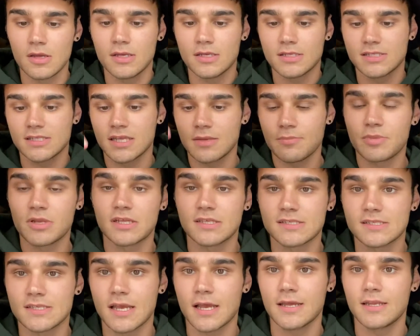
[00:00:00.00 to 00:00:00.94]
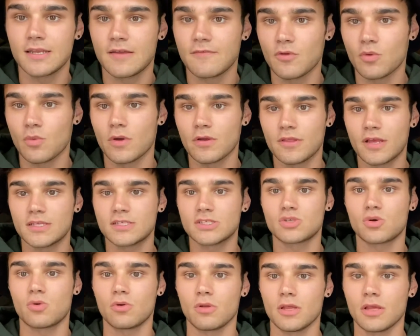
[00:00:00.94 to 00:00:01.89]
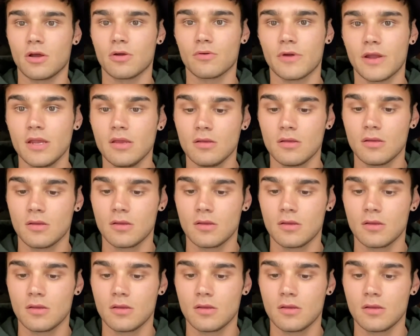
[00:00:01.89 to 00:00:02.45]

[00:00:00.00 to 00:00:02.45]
slipping and sliding everywhere. That's totally all right.